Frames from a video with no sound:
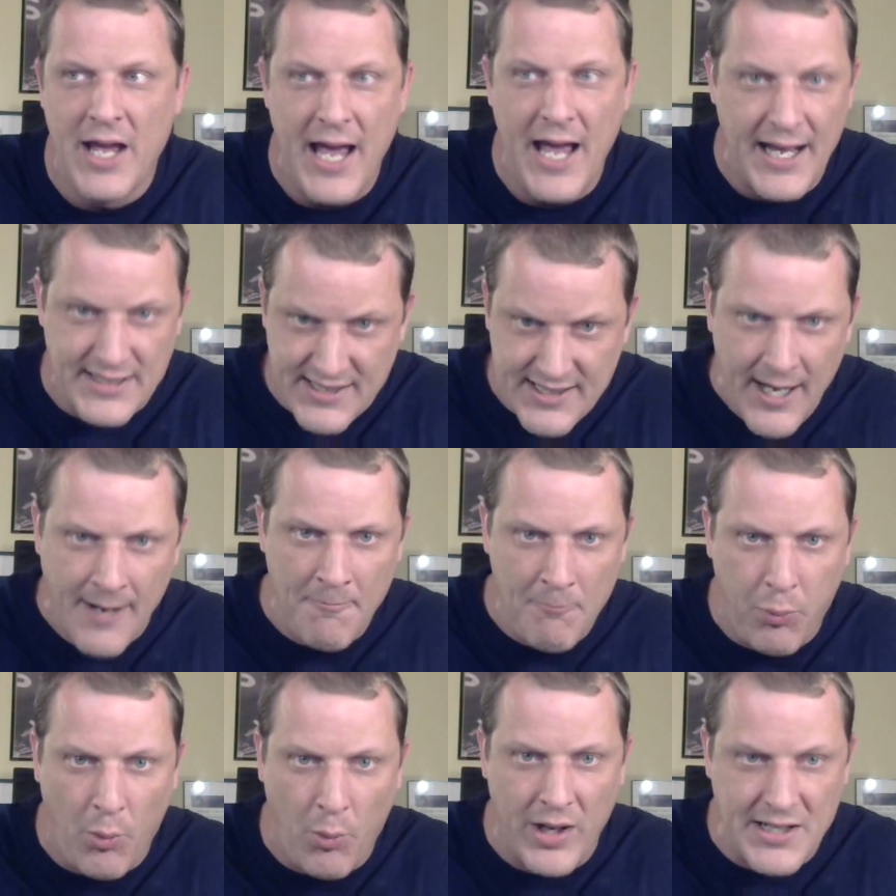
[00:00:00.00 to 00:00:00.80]
At
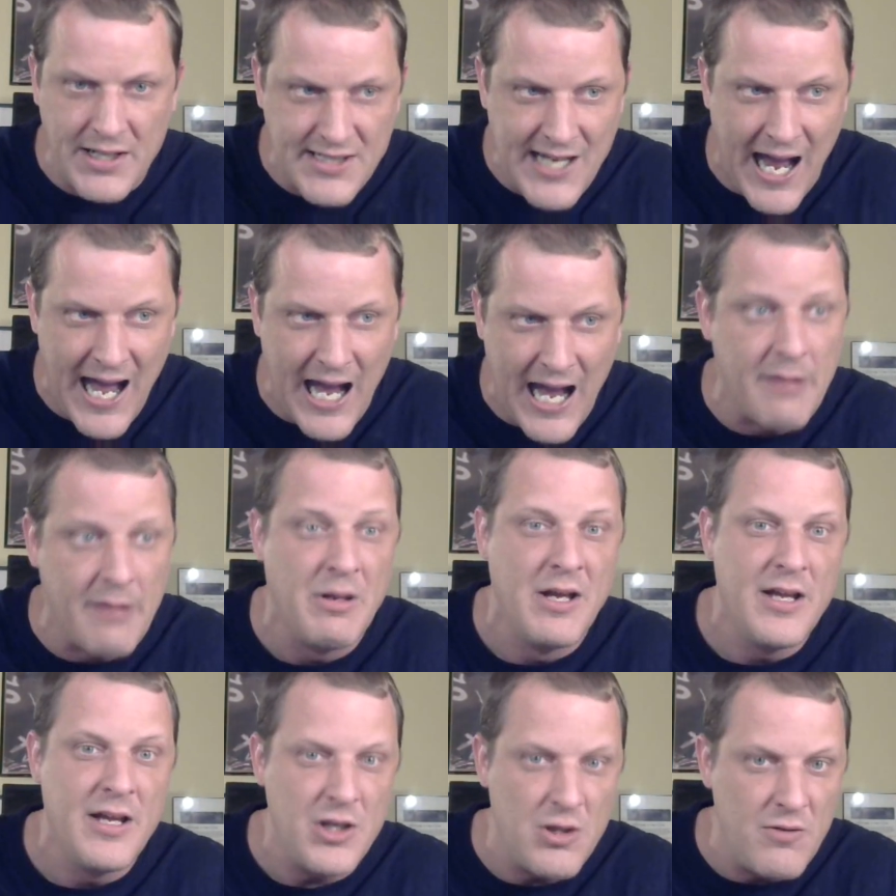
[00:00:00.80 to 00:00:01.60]
some point in time,
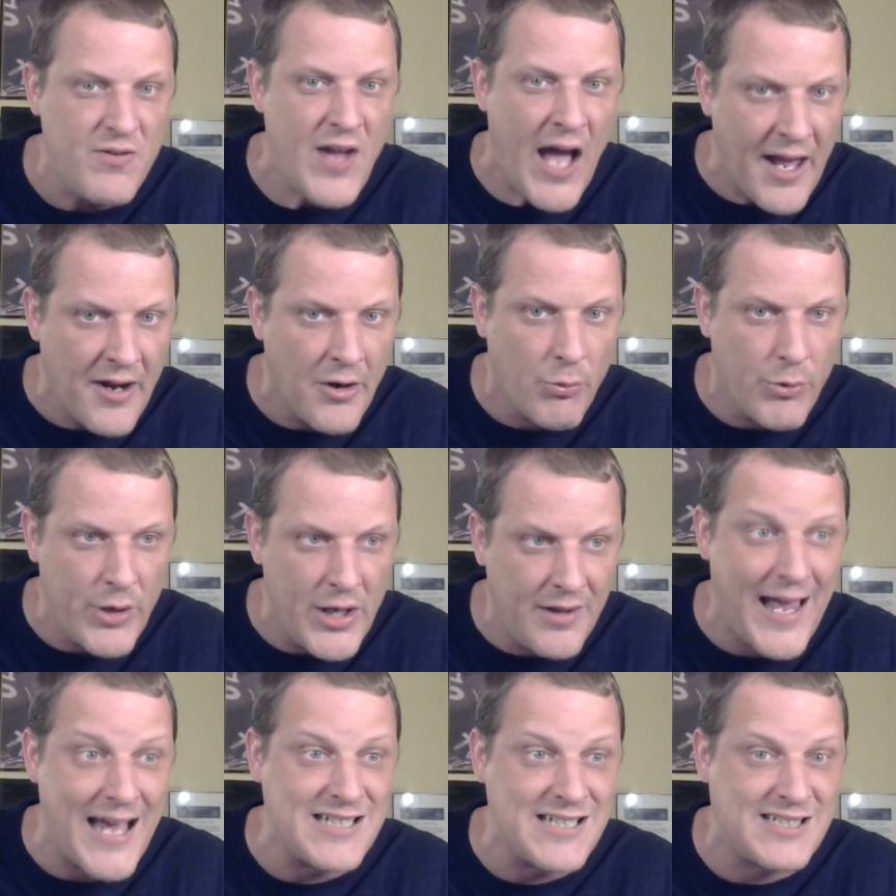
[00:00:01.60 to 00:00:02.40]
you've got to
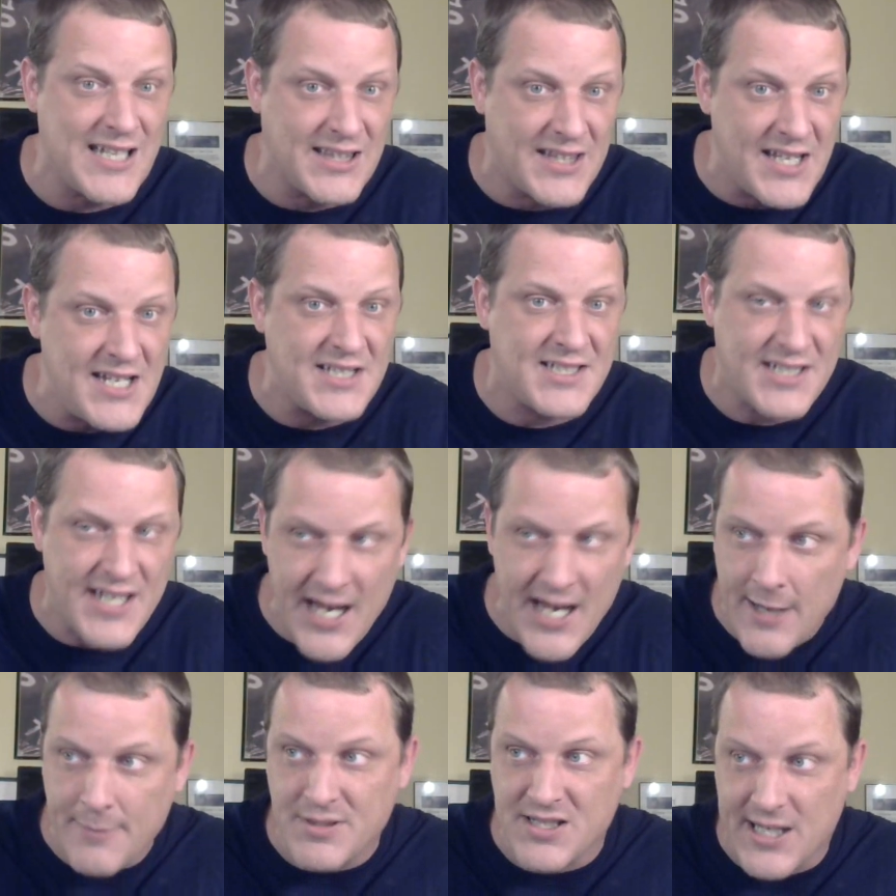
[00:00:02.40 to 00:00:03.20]
realize that these
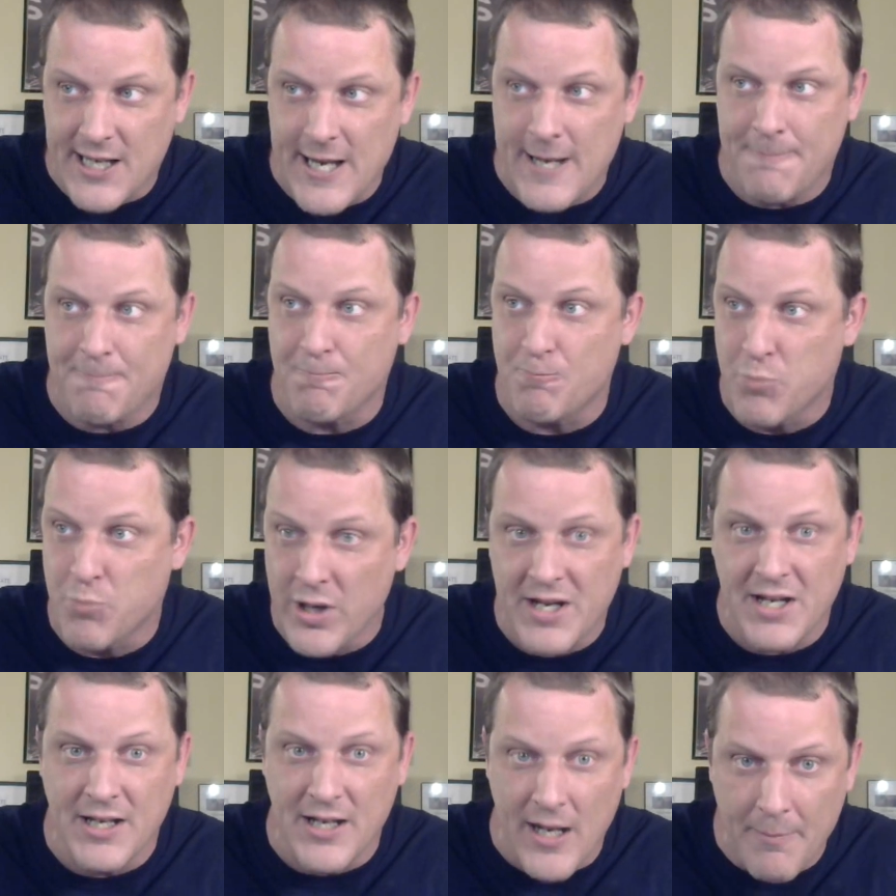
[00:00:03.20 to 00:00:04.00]
teams keep
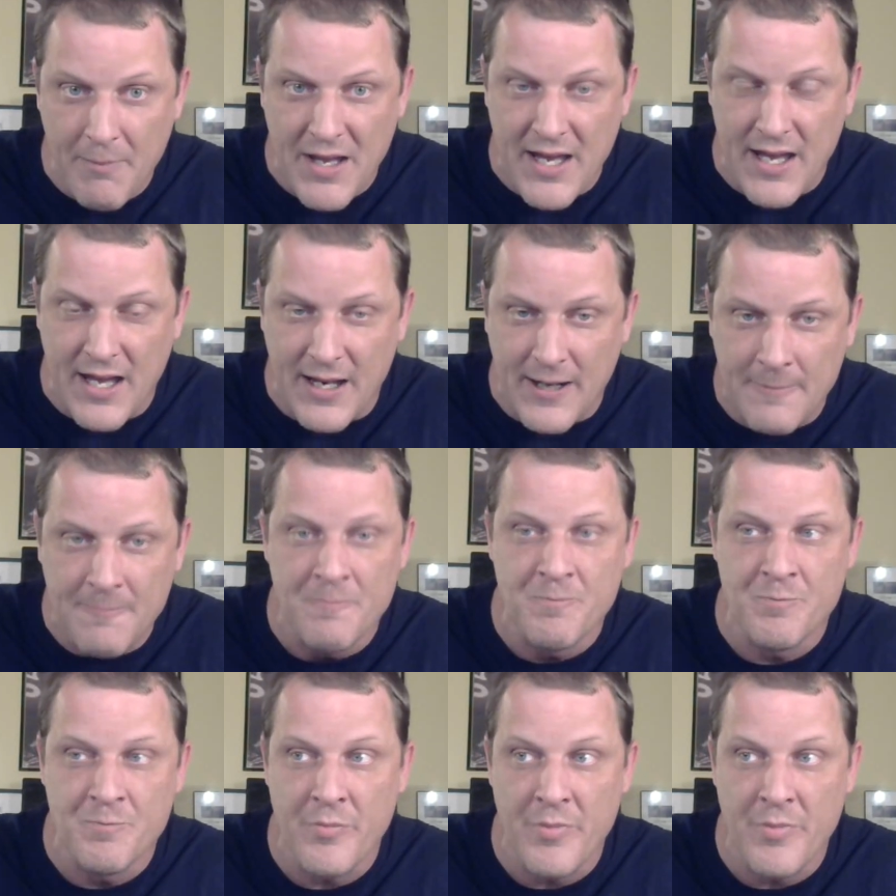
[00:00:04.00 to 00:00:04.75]
bringing him in